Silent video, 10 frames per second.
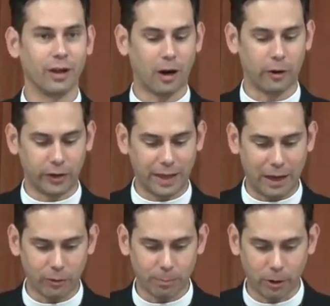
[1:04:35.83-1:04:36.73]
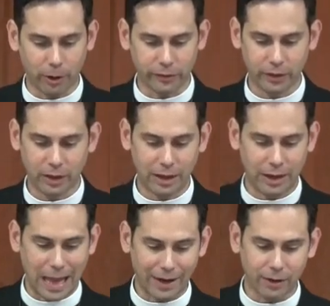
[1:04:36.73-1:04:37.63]
are the counterpart
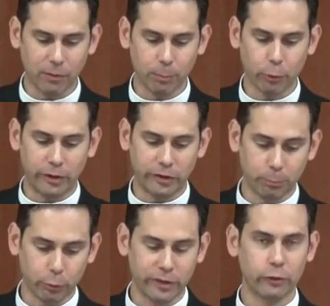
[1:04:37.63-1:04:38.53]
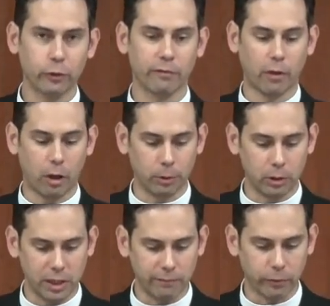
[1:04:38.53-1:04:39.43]
not of the priesthood of all
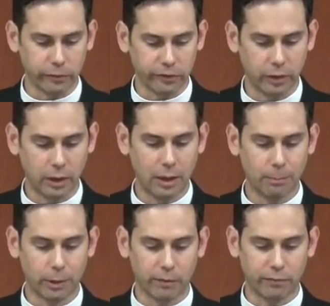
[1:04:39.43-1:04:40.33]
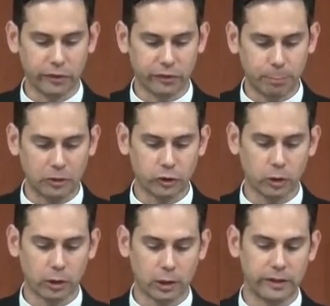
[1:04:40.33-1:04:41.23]
believers, but of the
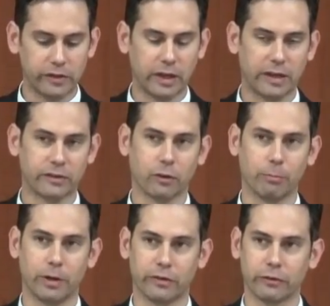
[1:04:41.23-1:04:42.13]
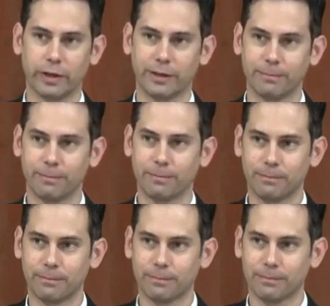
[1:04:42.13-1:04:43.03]
special ecclesiastical ministry.
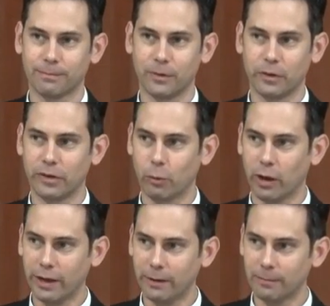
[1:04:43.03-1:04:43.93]
You see why?